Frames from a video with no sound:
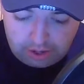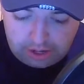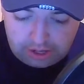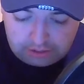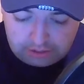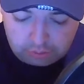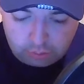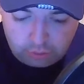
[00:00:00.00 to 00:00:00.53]

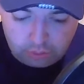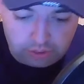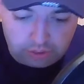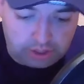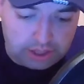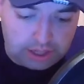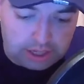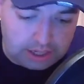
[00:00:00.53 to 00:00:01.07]
it
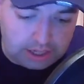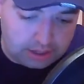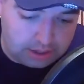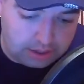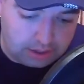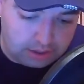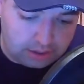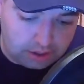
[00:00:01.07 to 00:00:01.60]
won
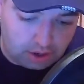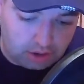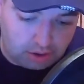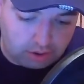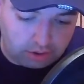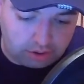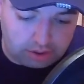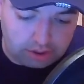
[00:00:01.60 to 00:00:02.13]
in
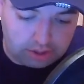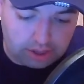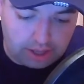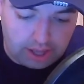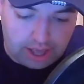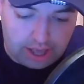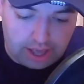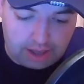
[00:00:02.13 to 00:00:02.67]
Cork
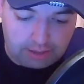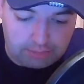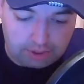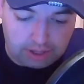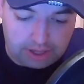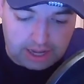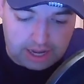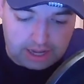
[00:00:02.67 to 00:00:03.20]

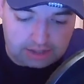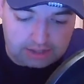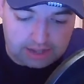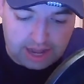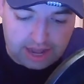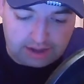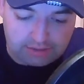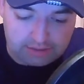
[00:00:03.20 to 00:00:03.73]
by
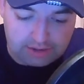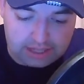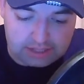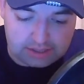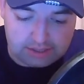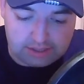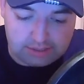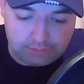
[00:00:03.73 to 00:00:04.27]
8.5
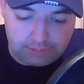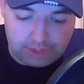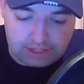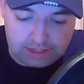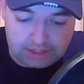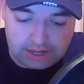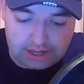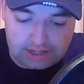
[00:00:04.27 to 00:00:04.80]
lengths,
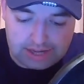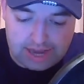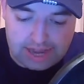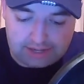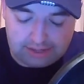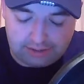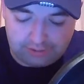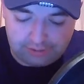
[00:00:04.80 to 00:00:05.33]
beating
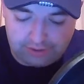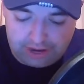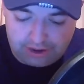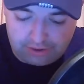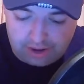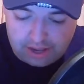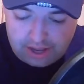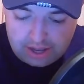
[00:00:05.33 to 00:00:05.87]
Atlantic
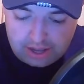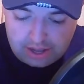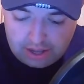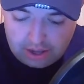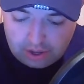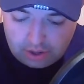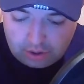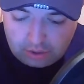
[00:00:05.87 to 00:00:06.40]
Fairy,
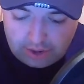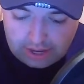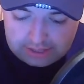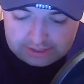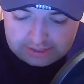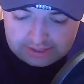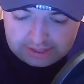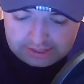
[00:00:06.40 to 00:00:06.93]
who
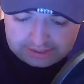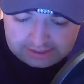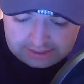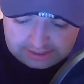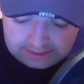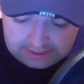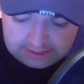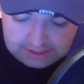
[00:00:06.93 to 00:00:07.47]
has
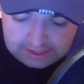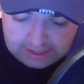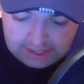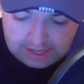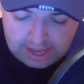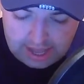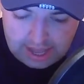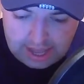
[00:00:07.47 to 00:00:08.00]
since
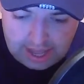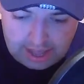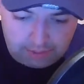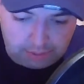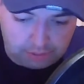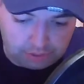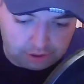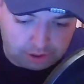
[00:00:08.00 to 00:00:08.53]

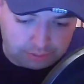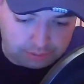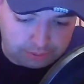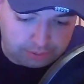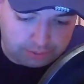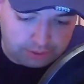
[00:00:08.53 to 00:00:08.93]
put up